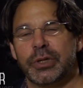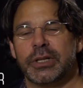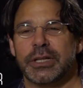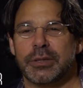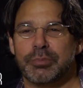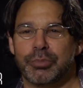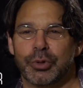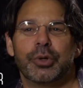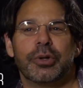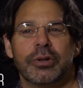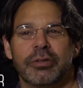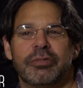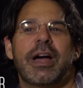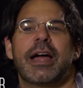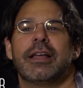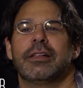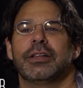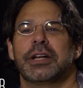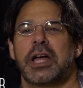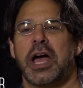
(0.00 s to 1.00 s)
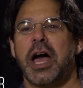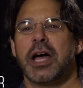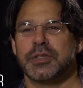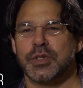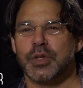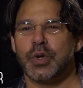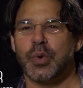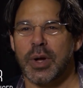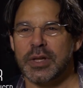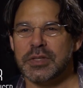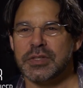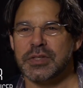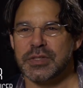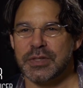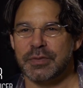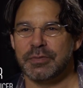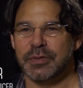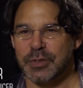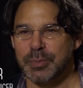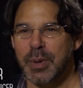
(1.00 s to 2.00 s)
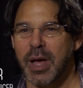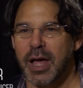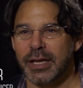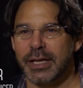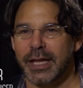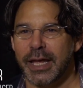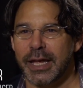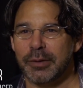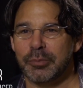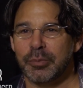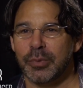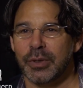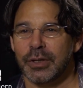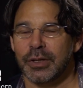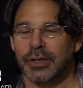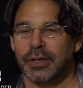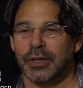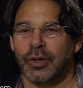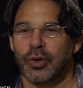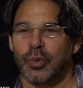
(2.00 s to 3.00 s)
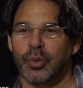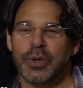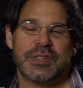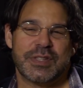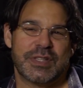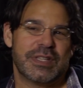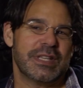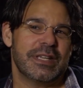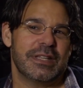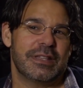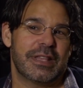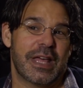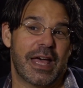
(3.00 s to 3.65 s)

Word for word: really brutal, violent consequences of the spy game. We see